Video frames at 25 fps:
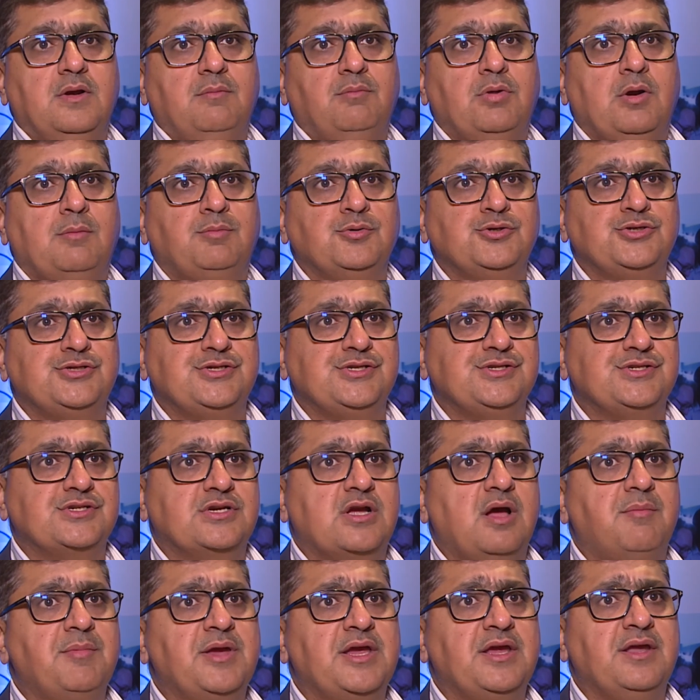propositions
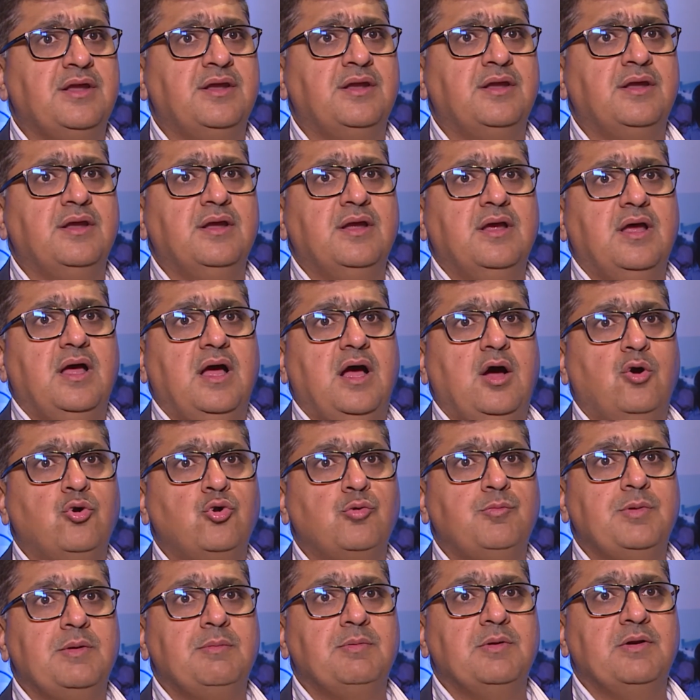coming in. How
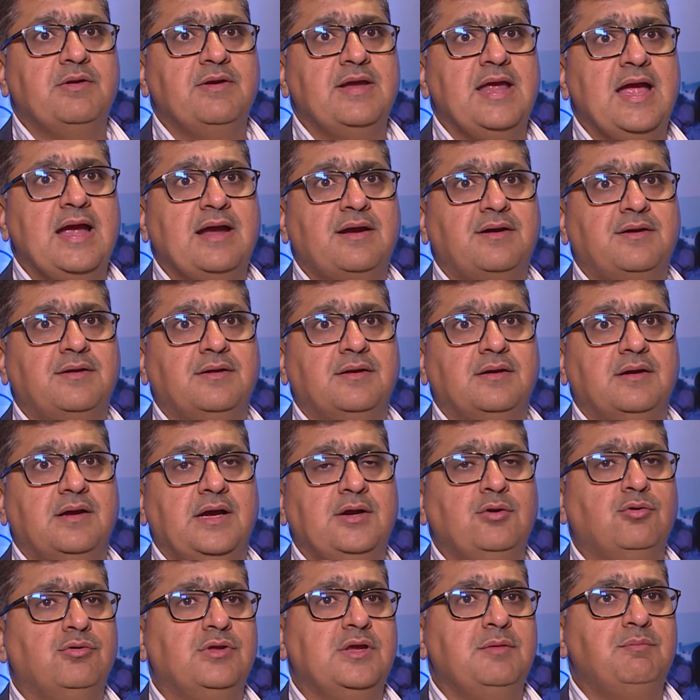do people react?
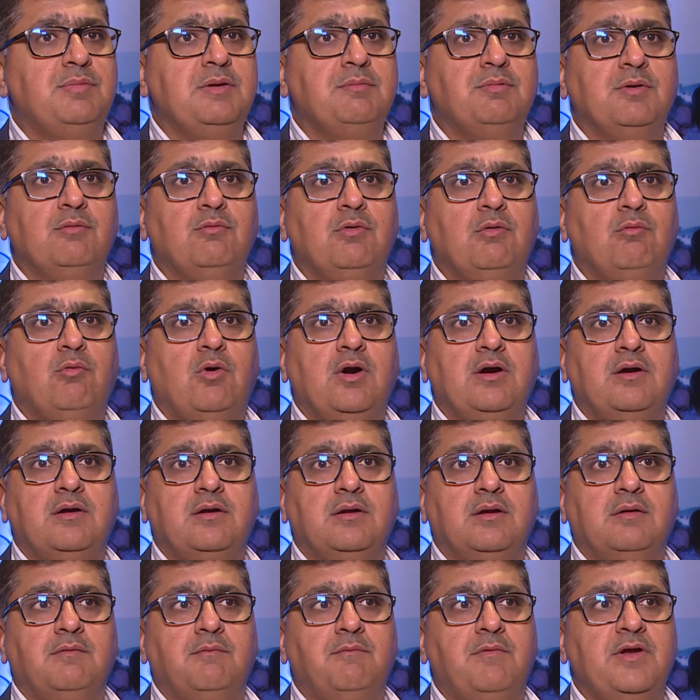I don't think people will want
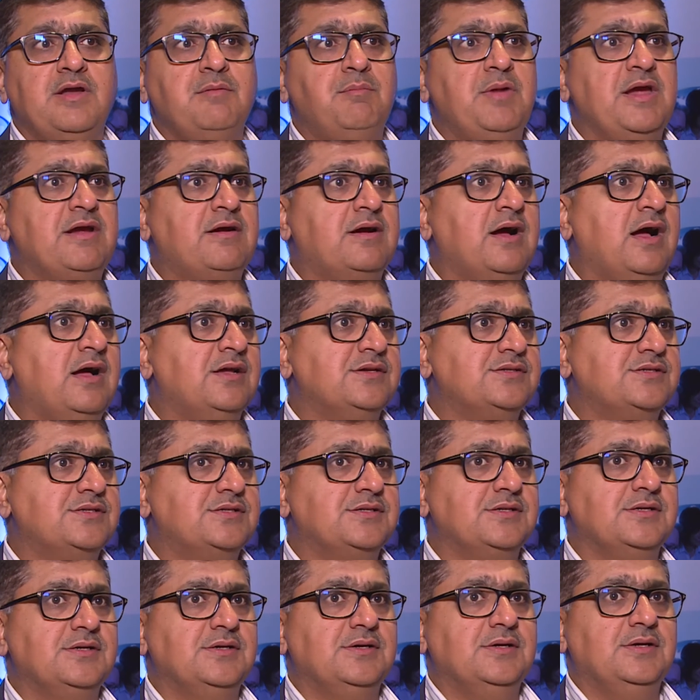very big
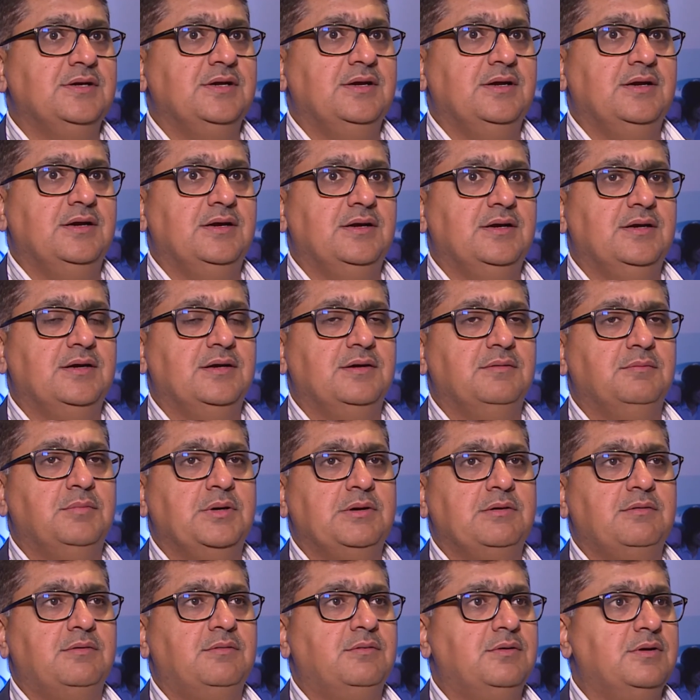cars,
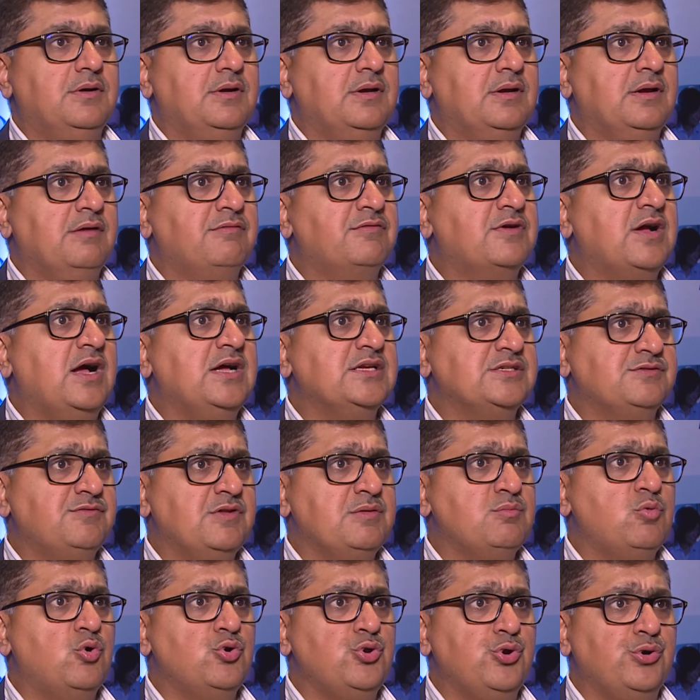but have cars
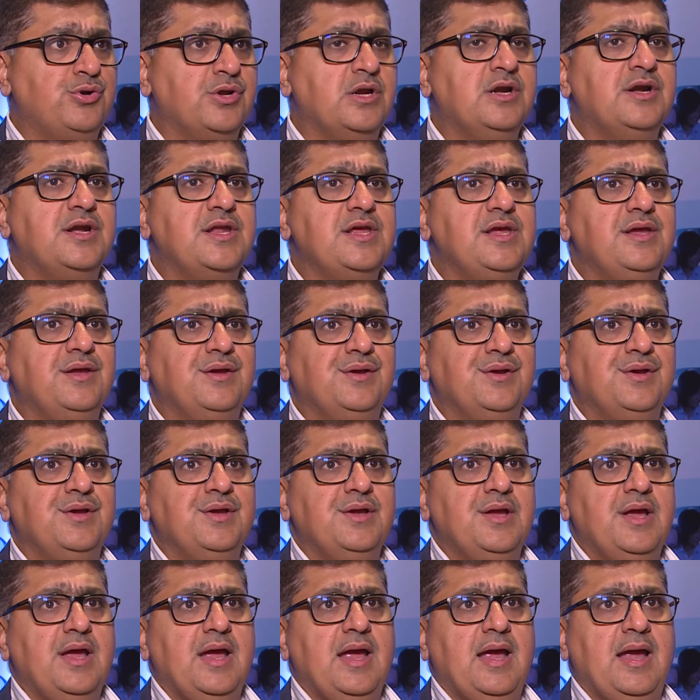with more utility.
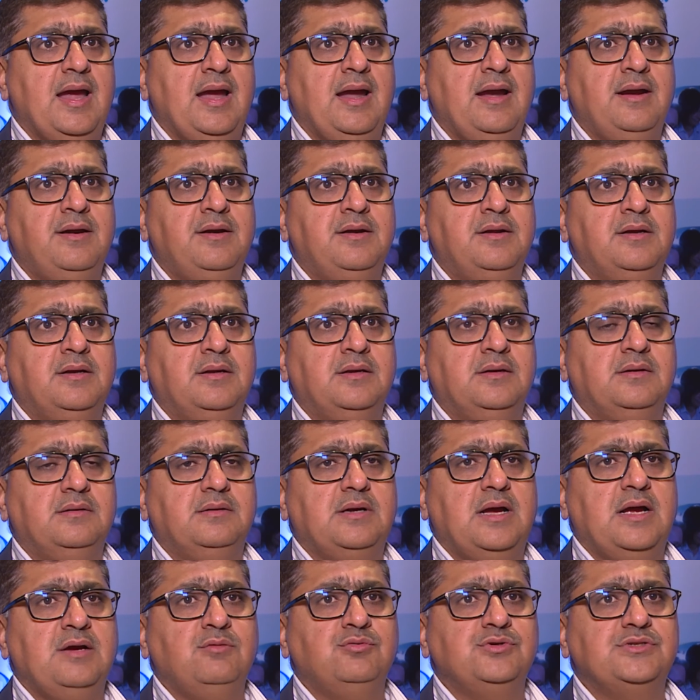And
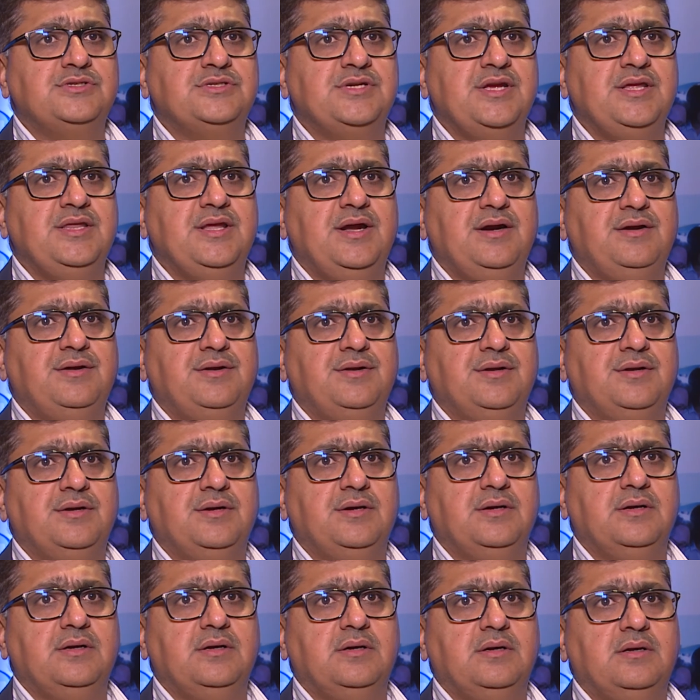I would say
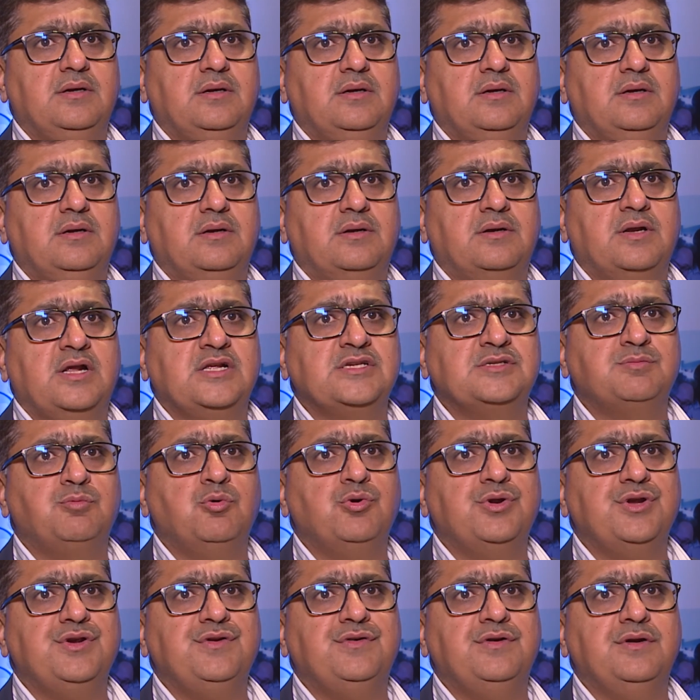that
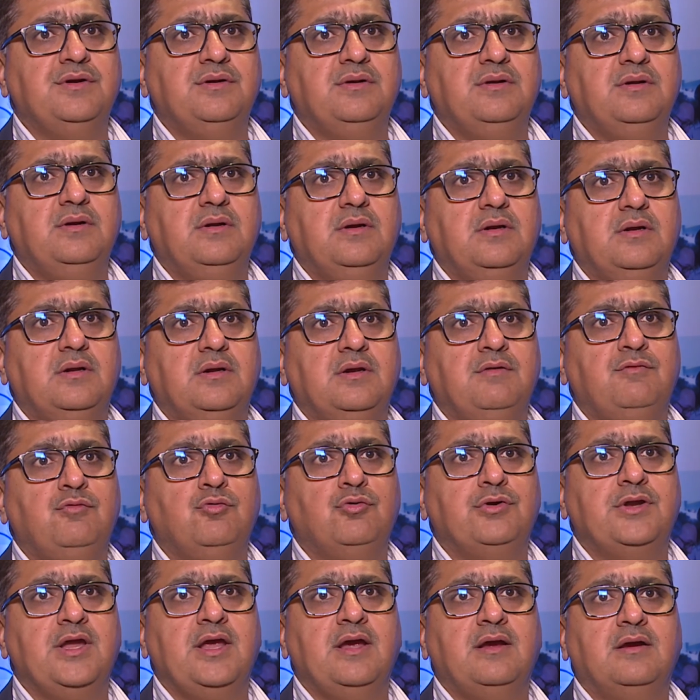transportation, if
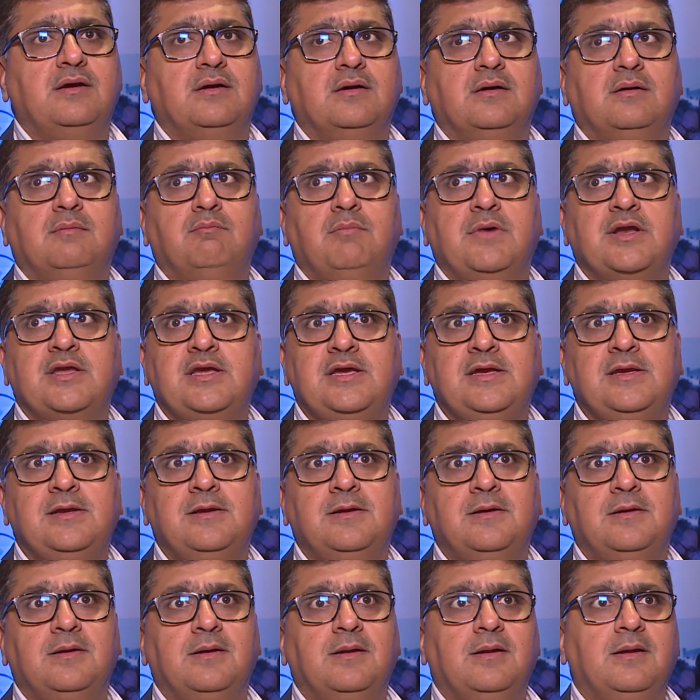you take
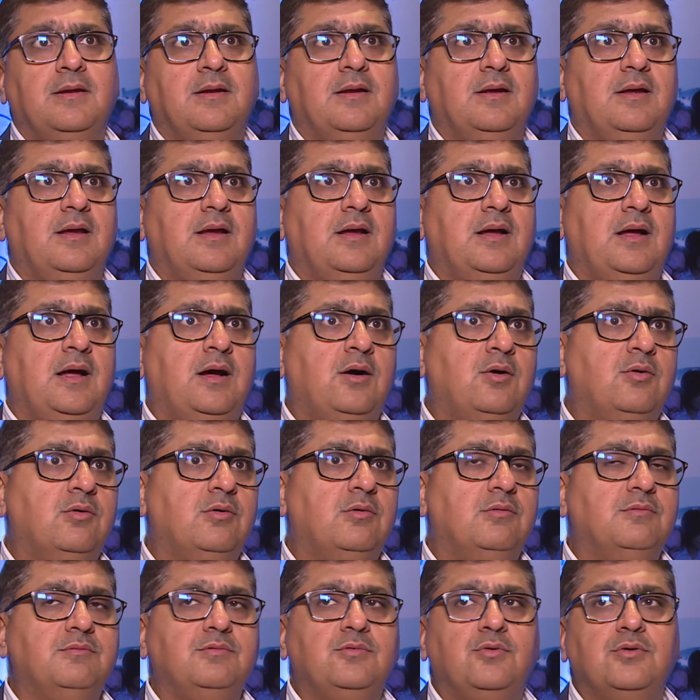marine,
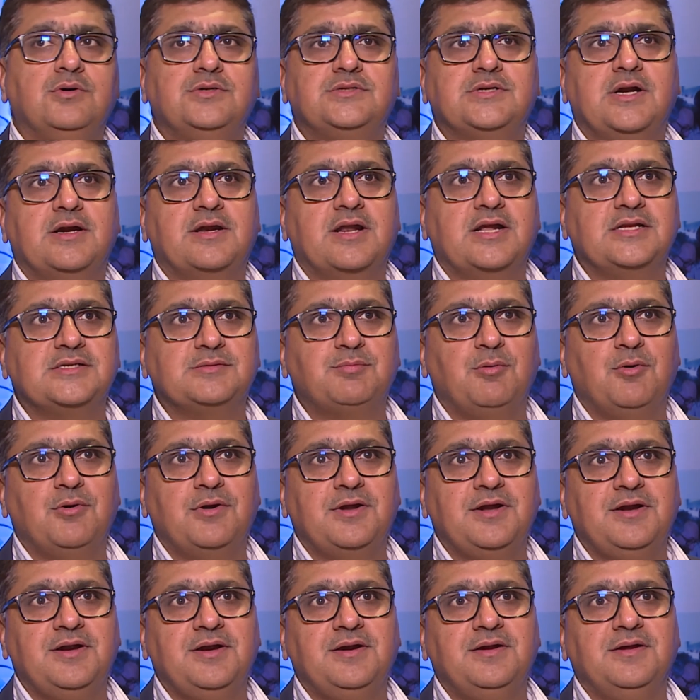how goods are
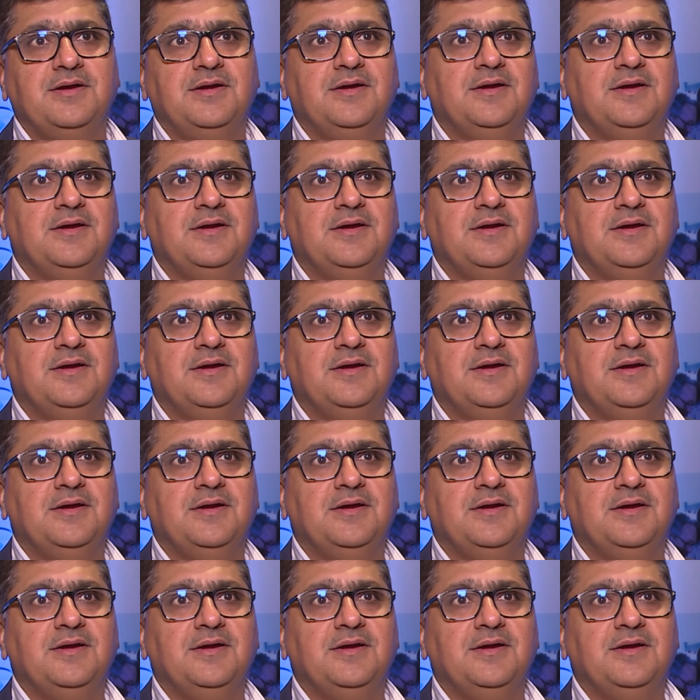transported,